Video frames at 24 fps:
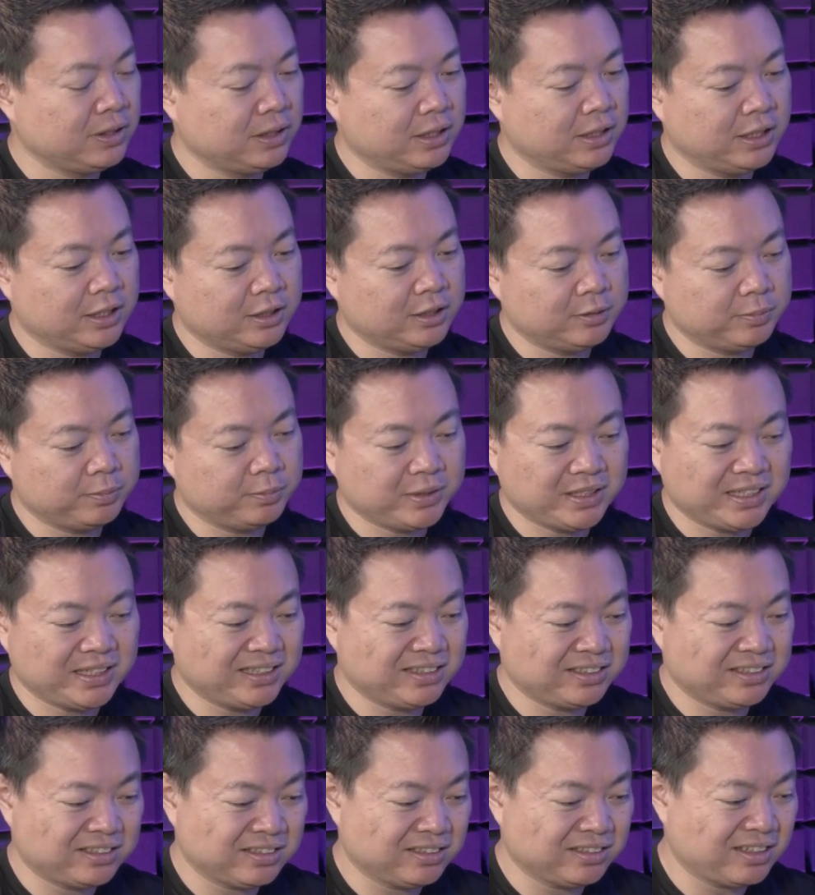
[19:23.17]
Uh, but
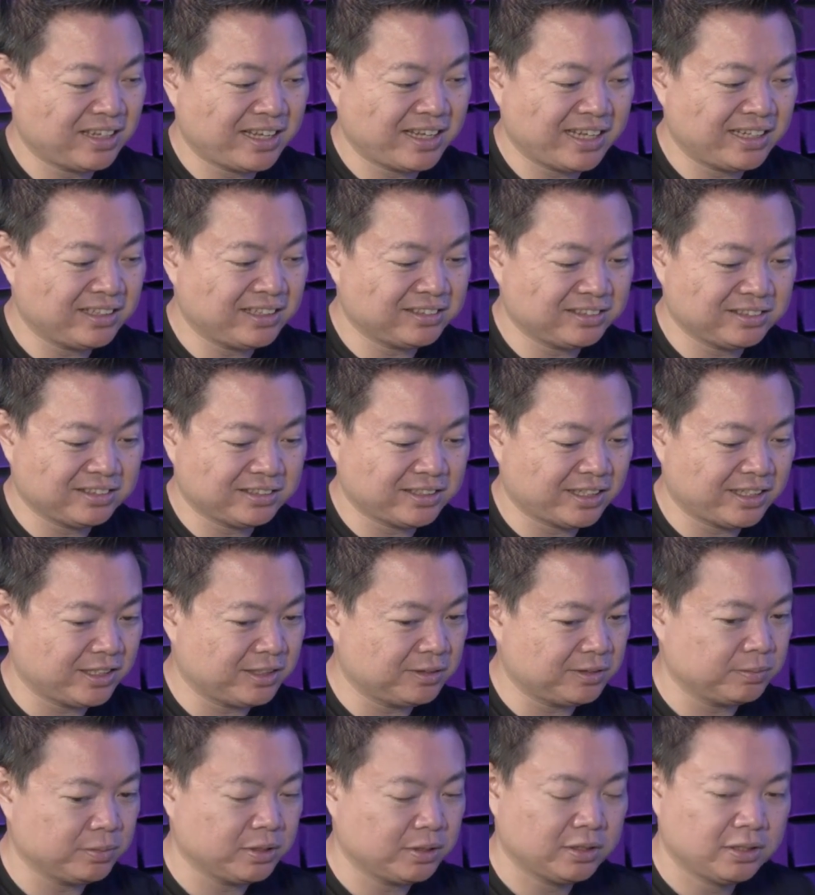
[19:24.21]
it still has the
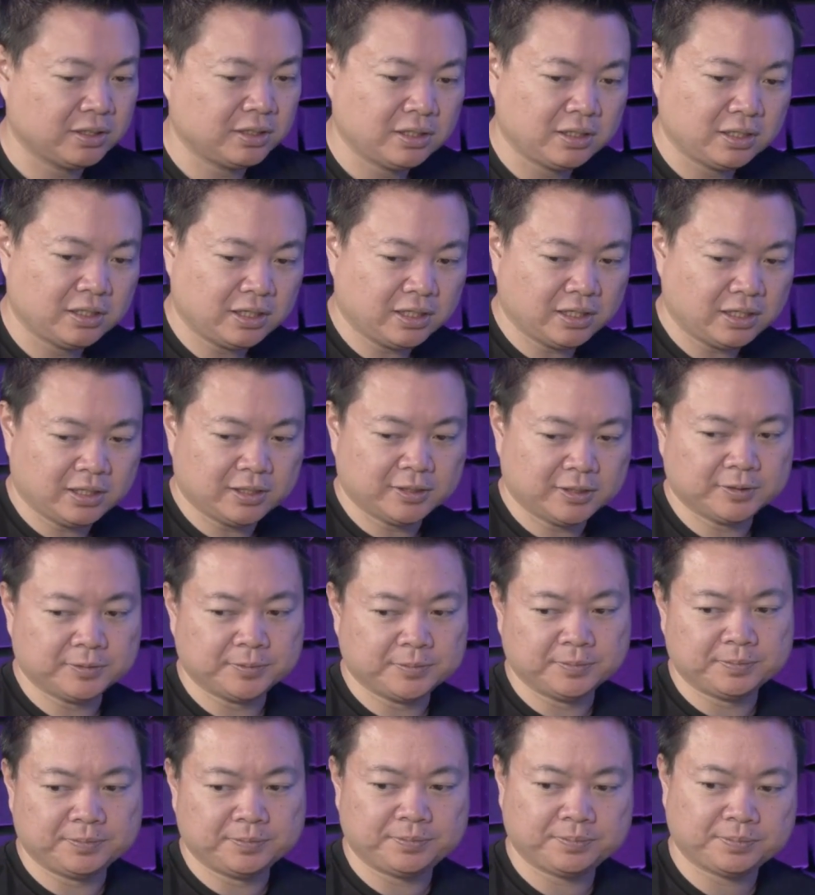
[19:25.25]
same
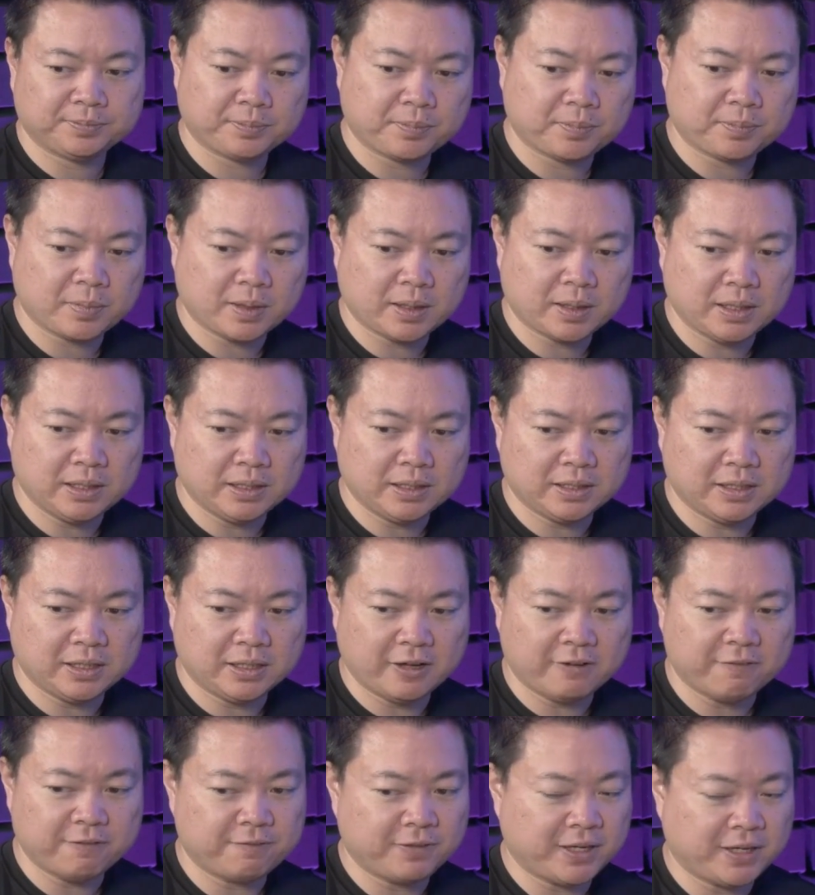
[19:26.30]
um, uh,
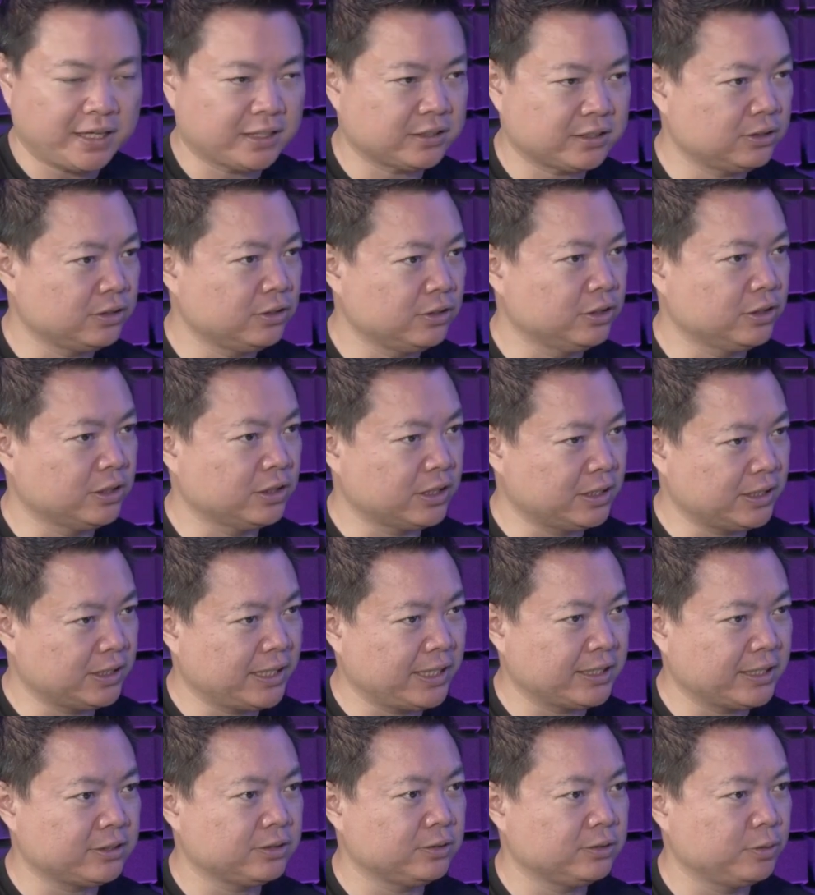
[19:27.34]
effect. You can
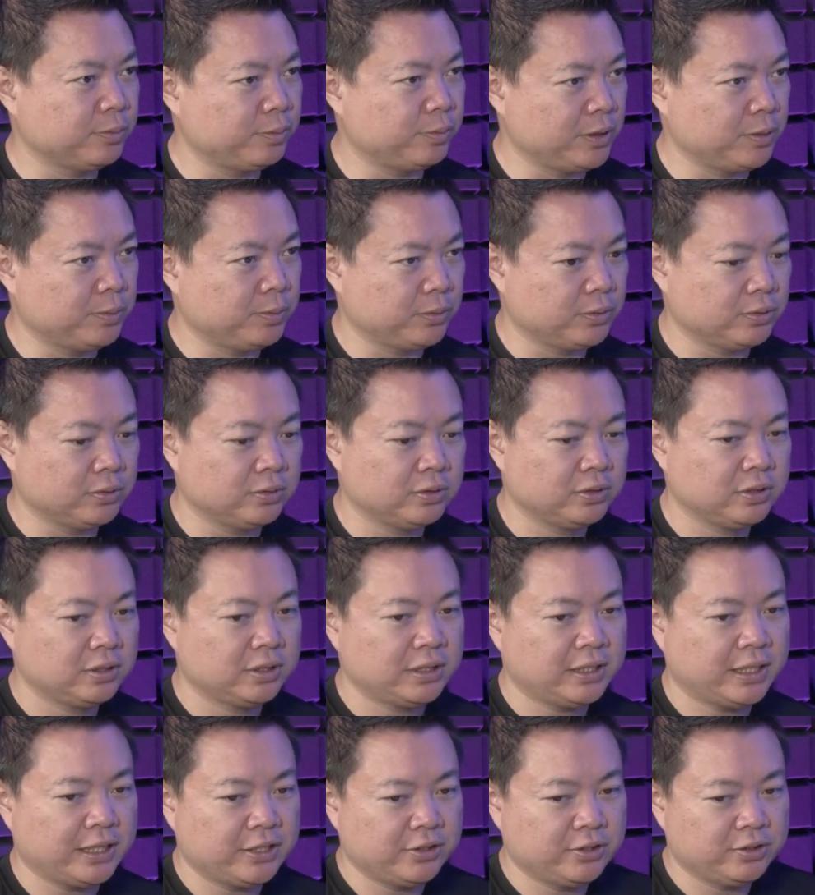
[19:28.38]
connect with people
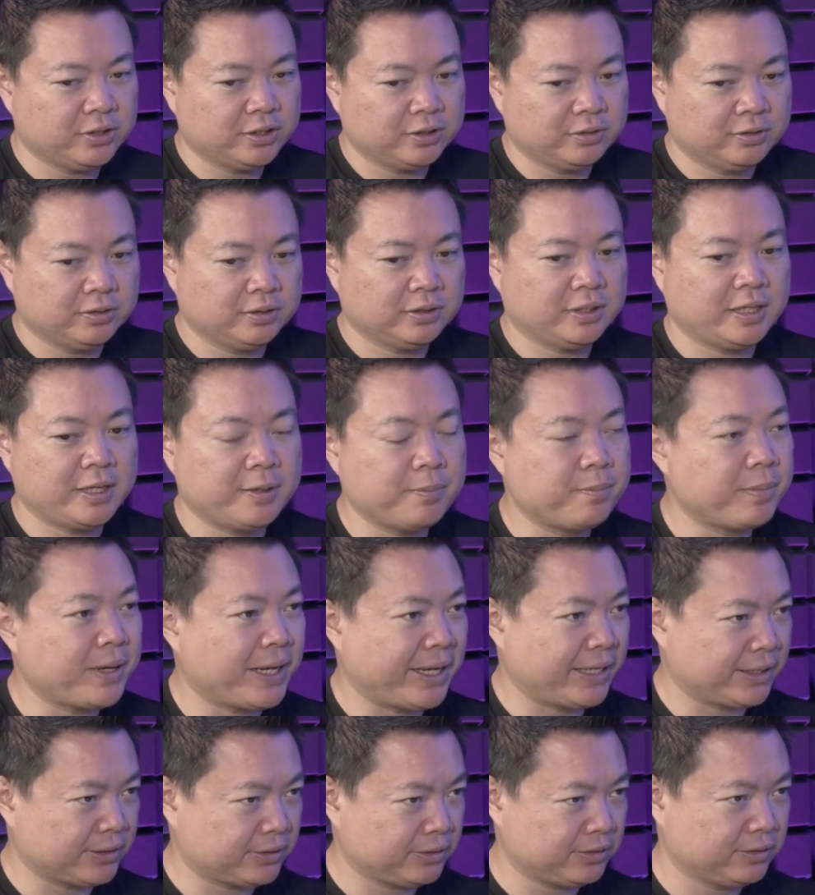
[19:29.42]
and you can
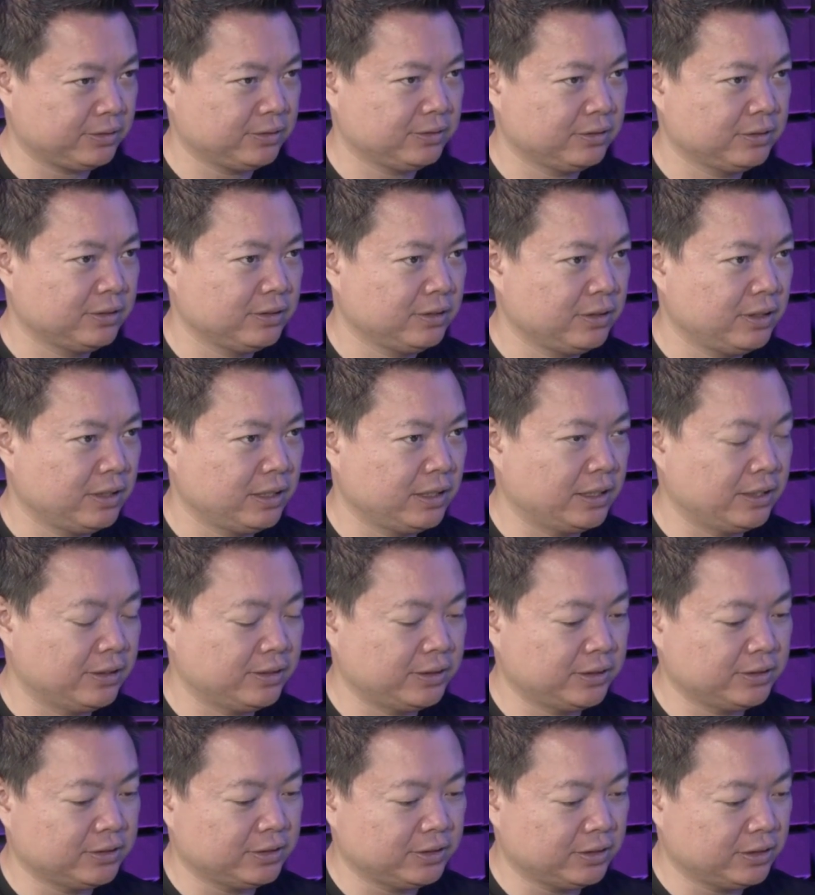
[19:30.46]
impact yeah. uh,
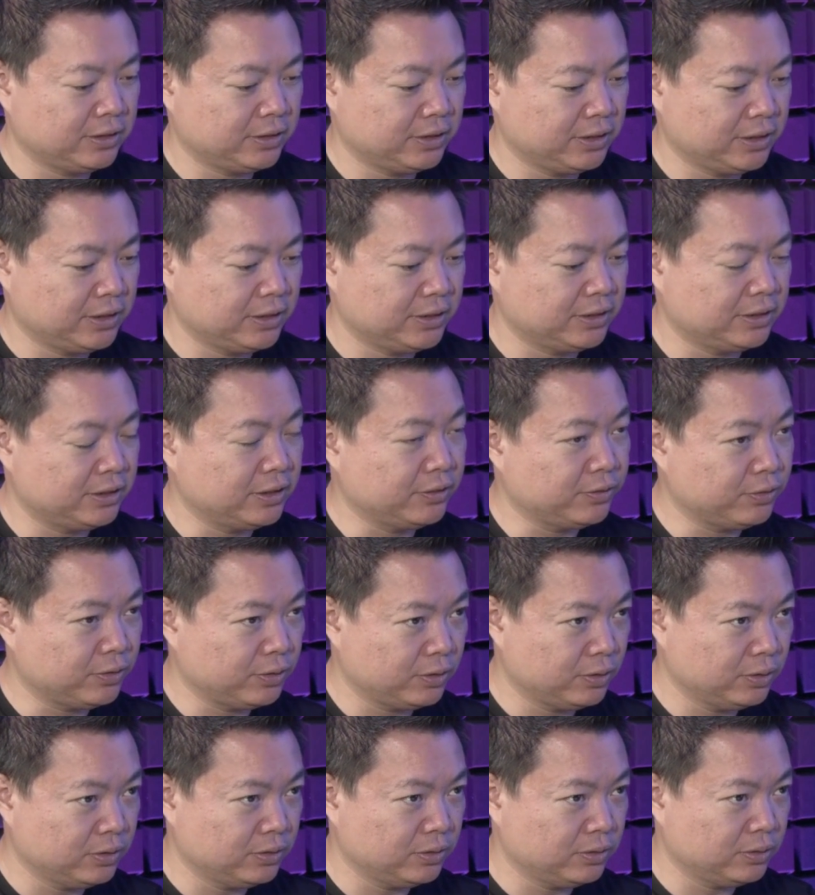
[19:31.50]
things in, in, in, a
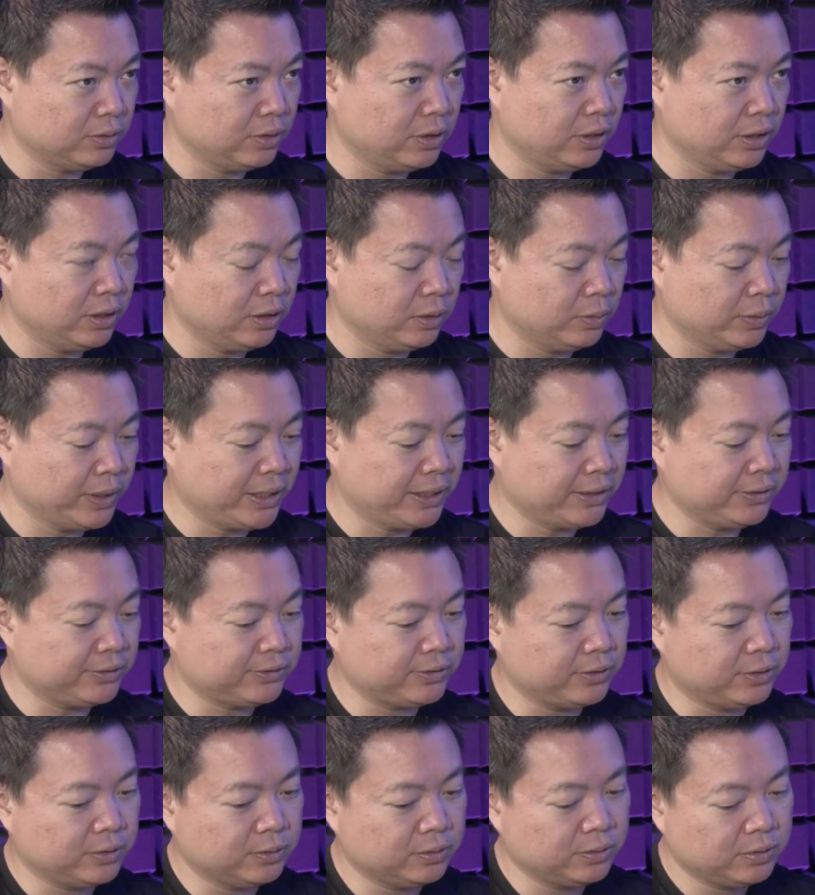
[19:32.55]
different uh, way.
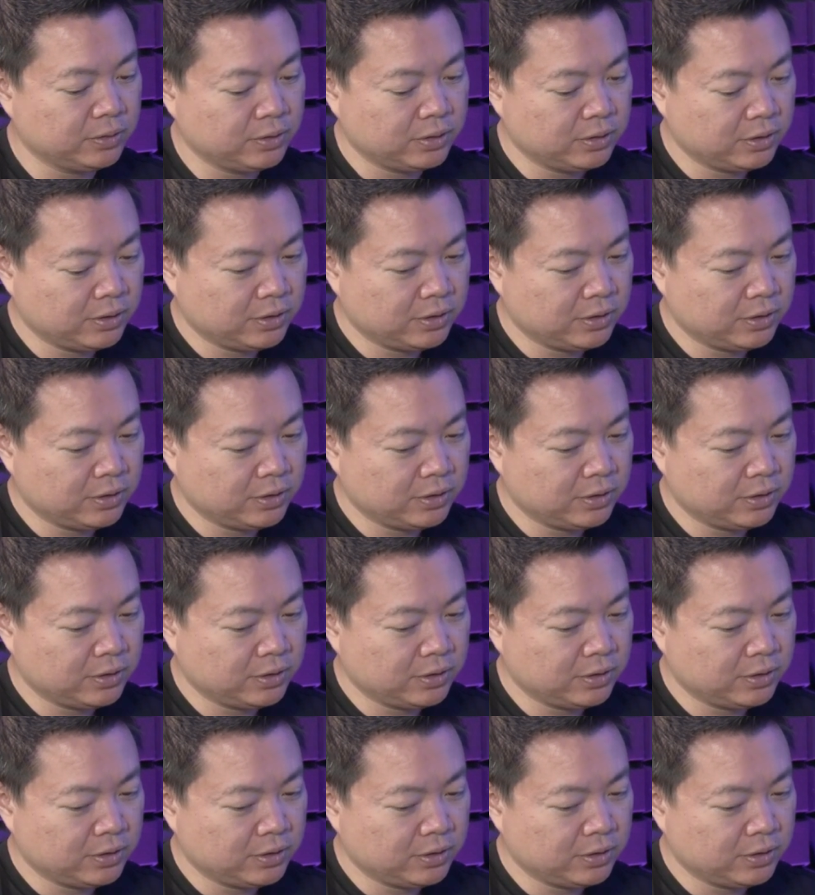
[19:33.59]
So,